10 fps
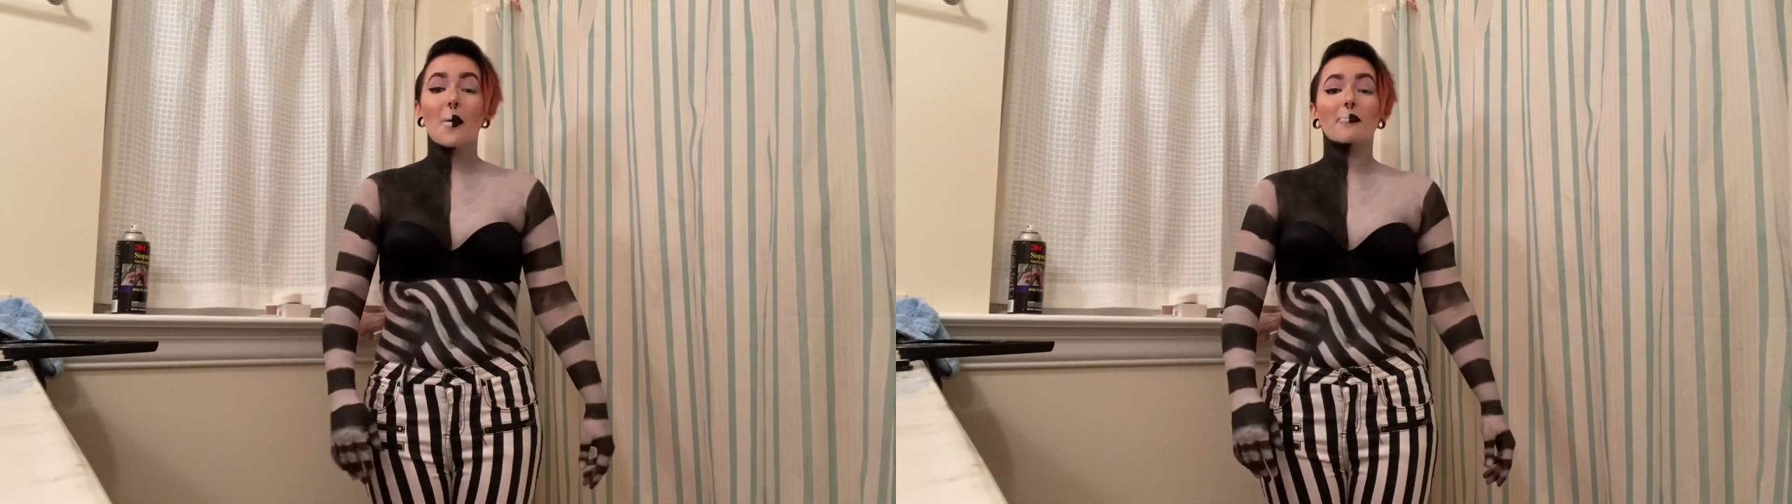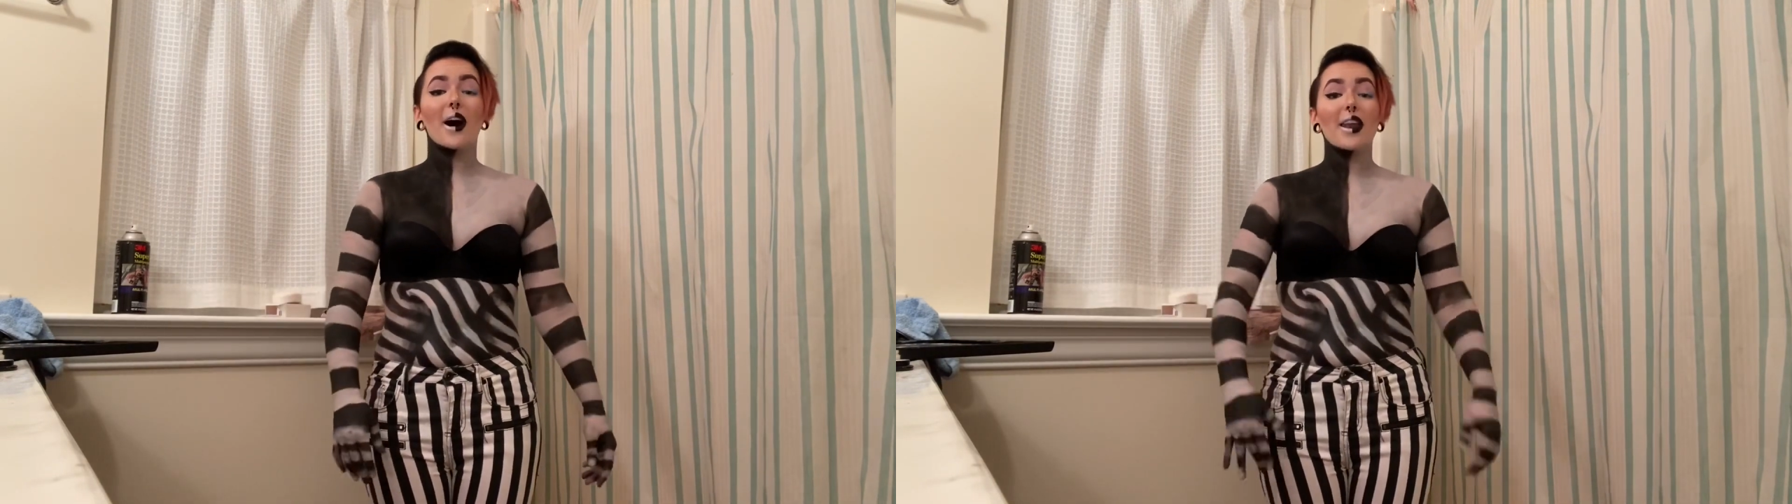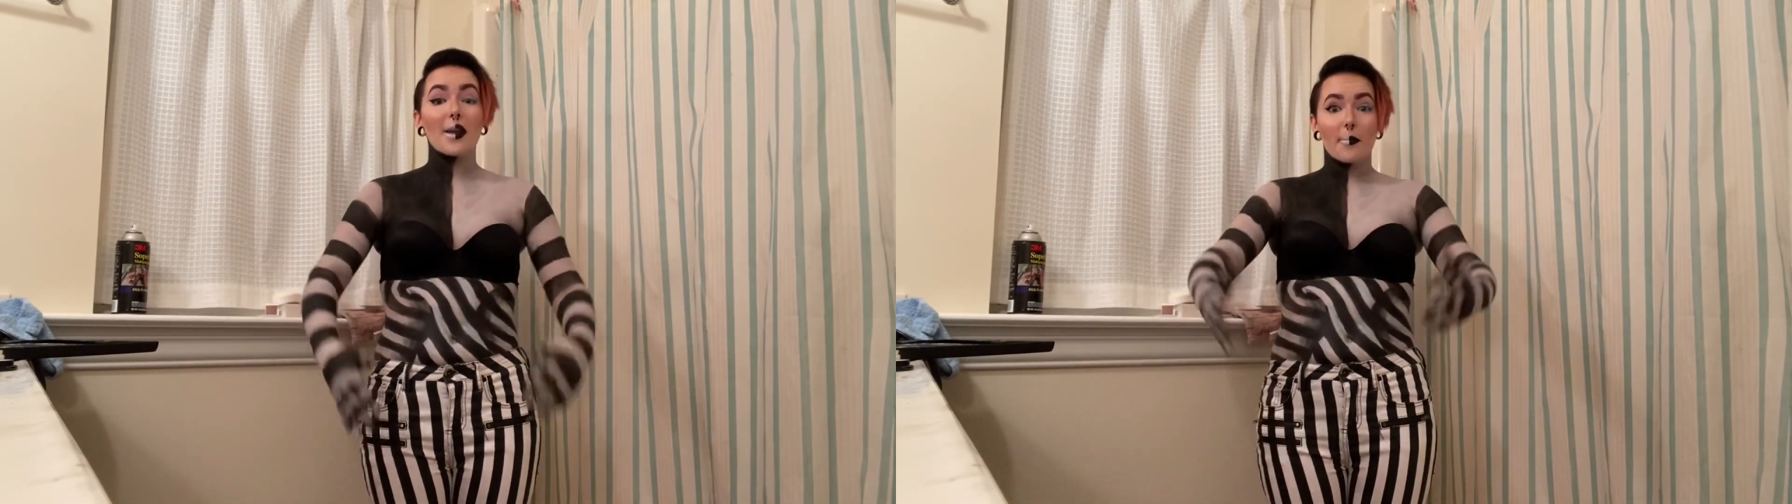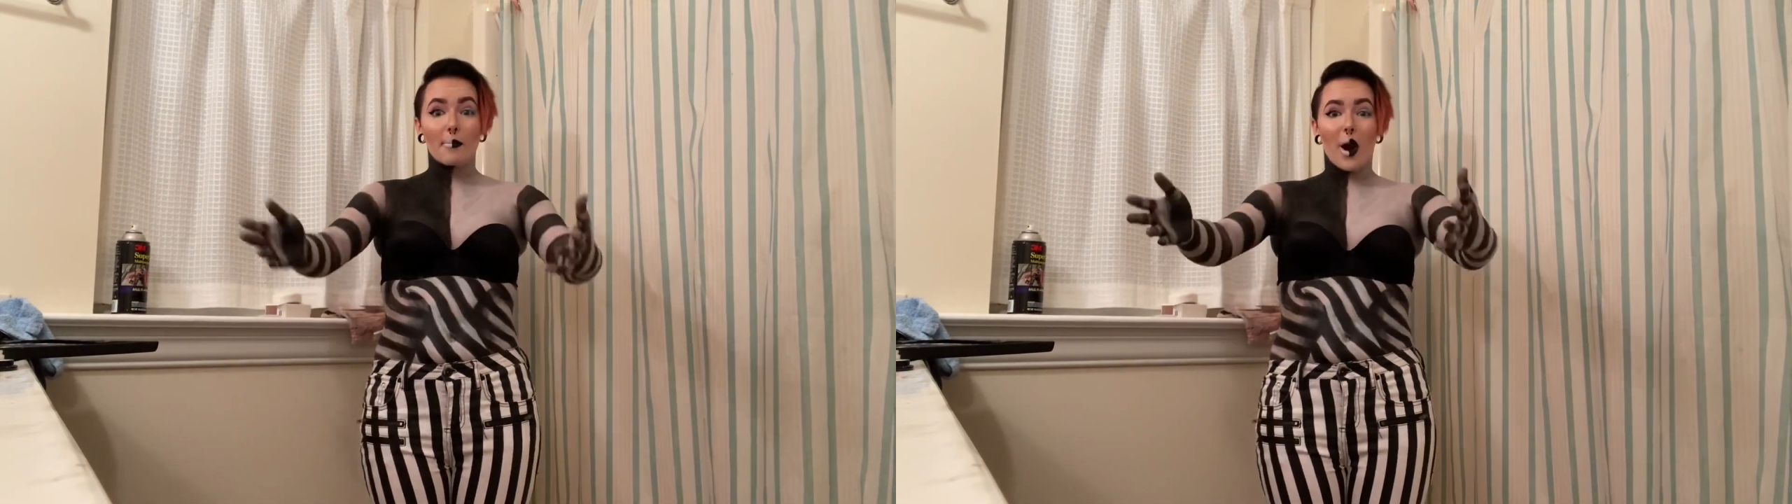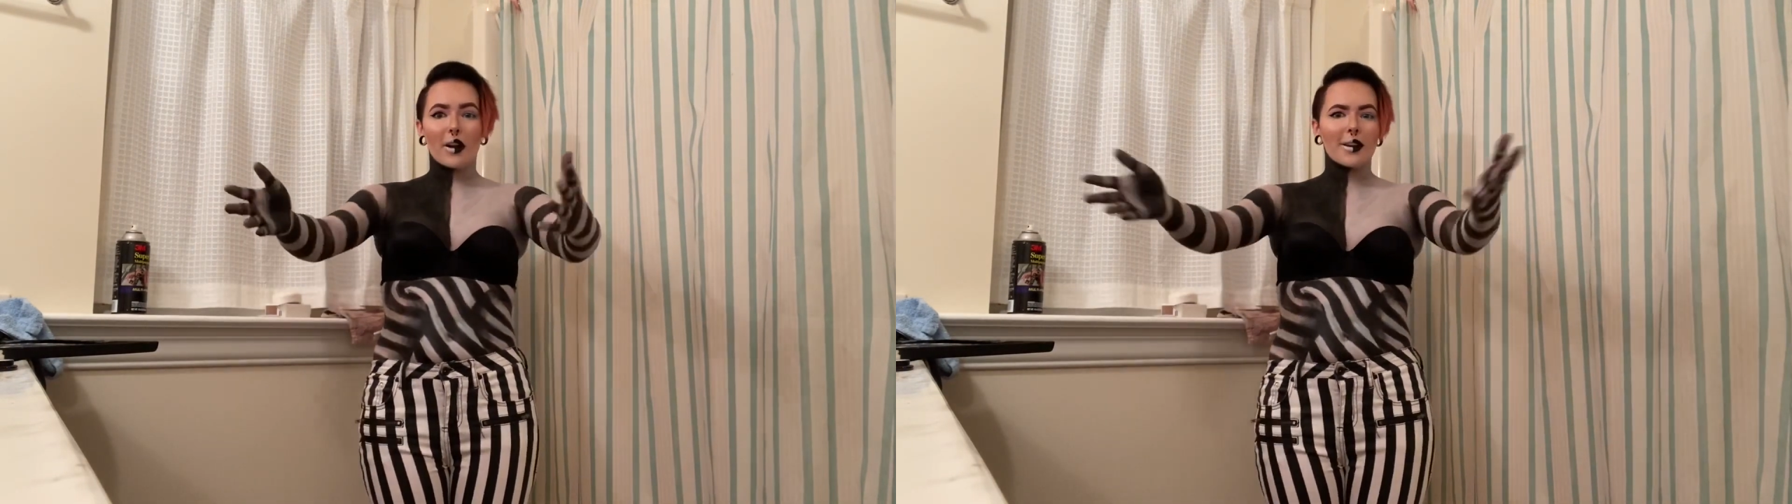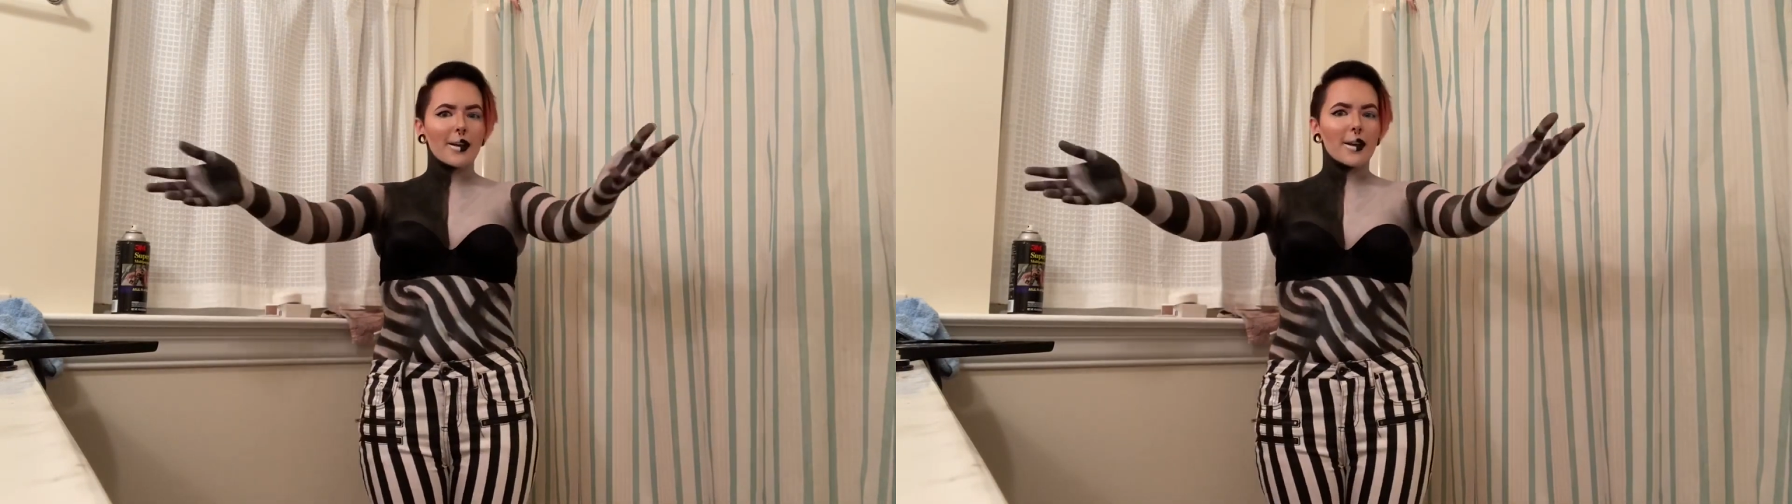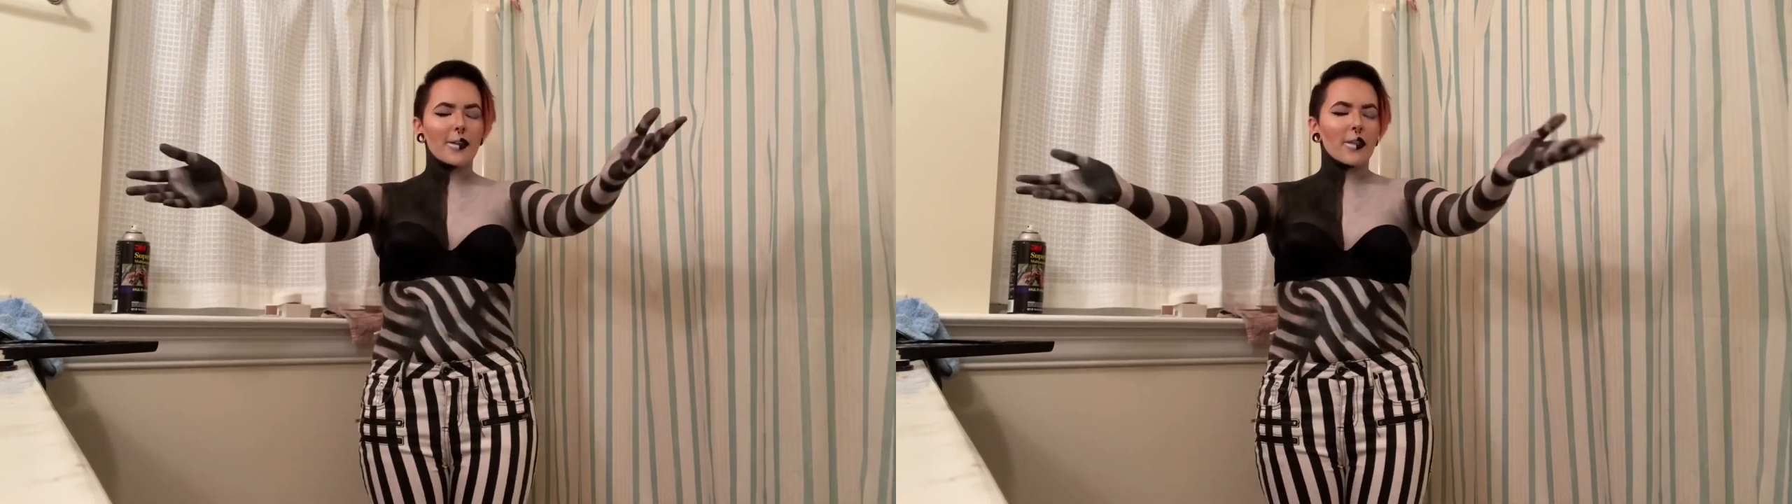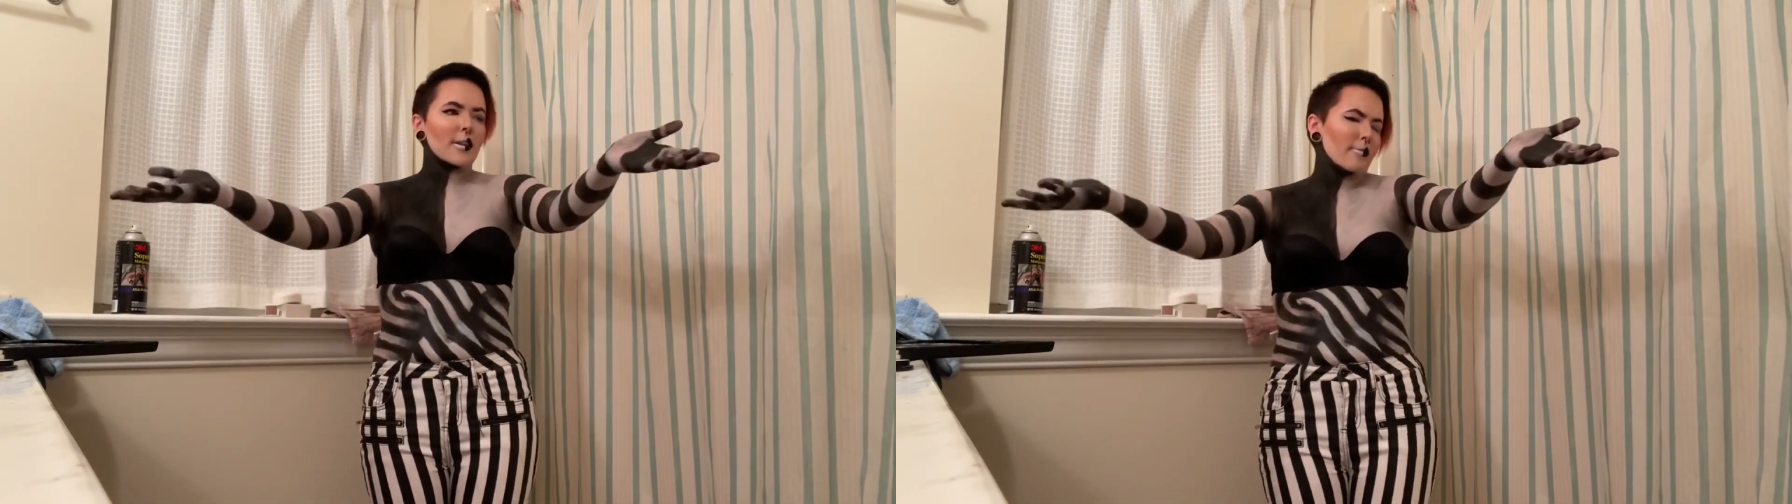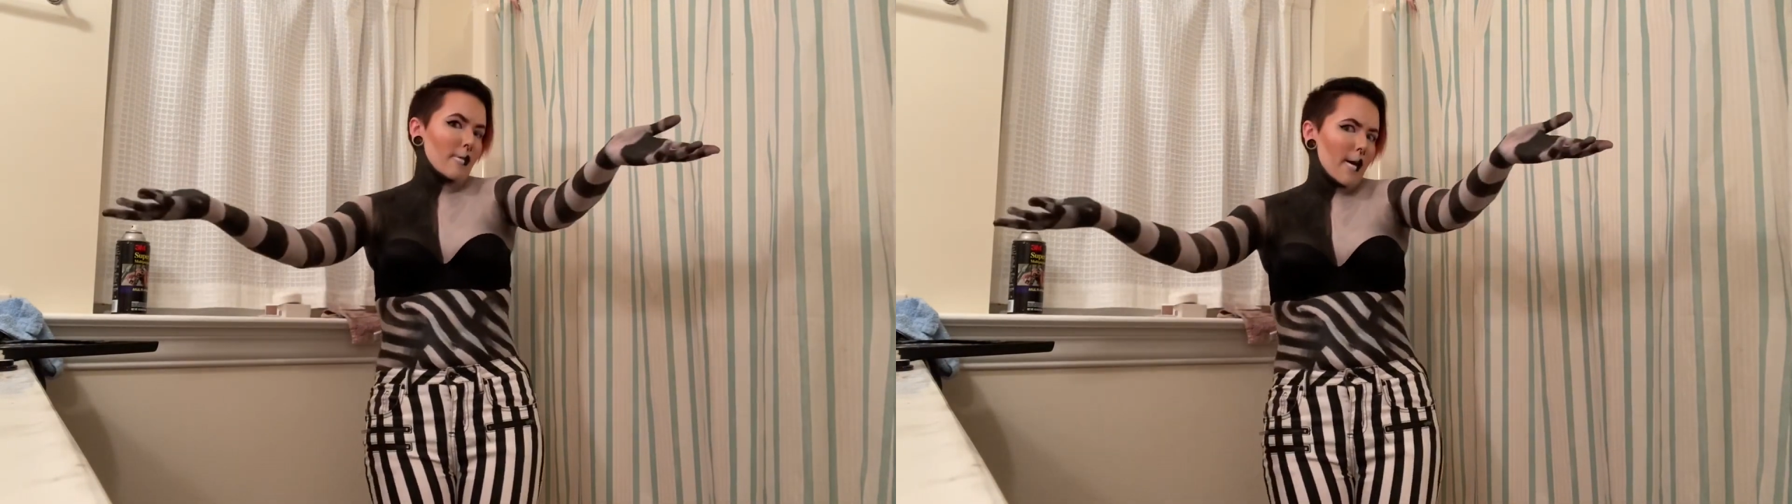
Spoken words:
But, Mark, Ethan,